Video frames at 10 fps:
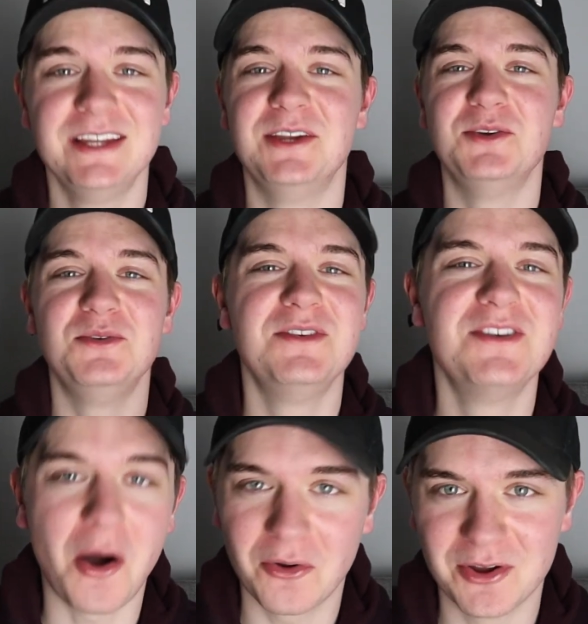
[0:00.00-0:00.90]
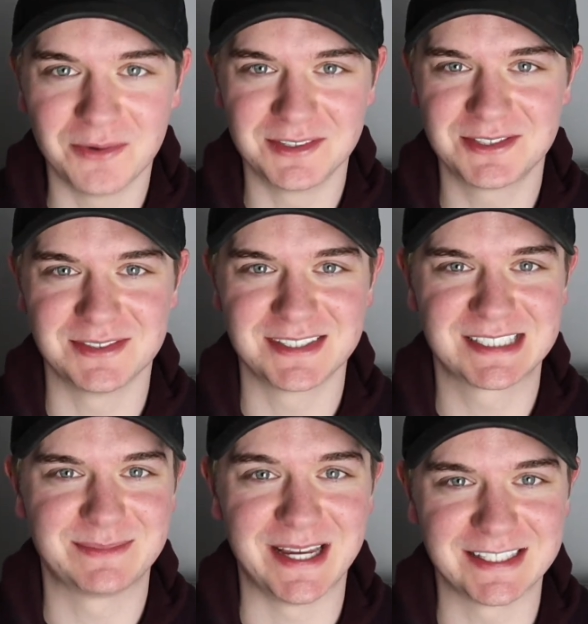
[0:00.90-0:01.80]
You do not know what to
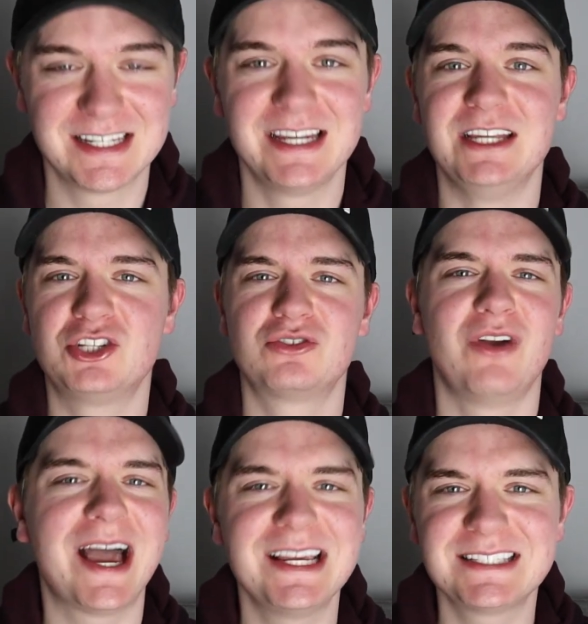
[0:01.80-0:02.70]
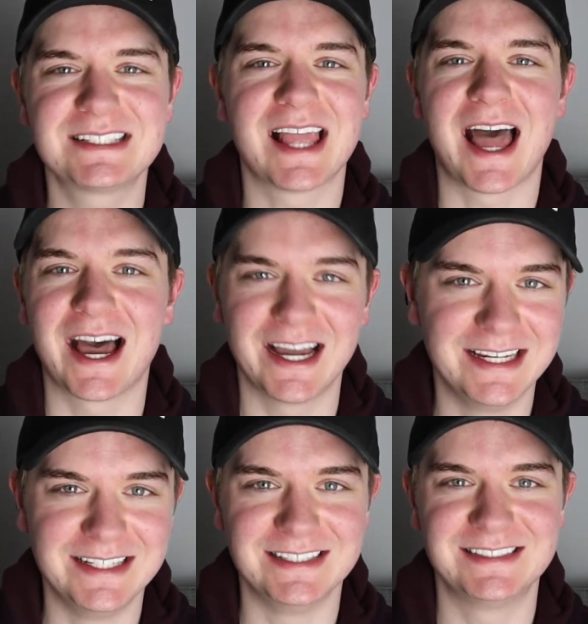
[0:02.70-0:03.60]
expect. He tries to
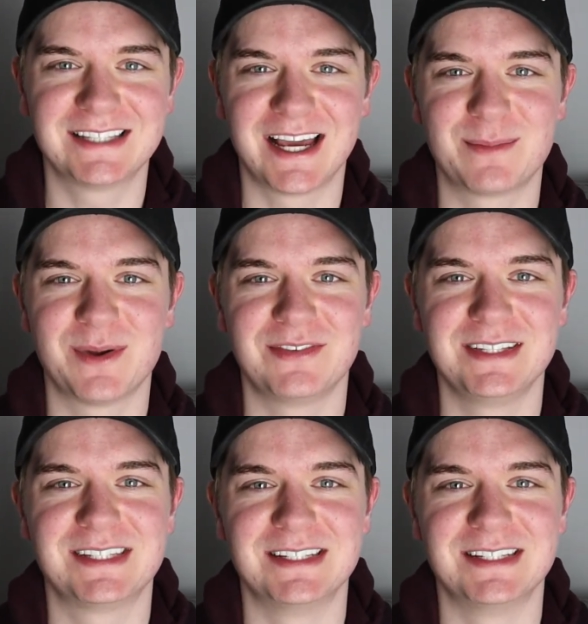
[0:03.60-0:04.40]
hide his psychopathic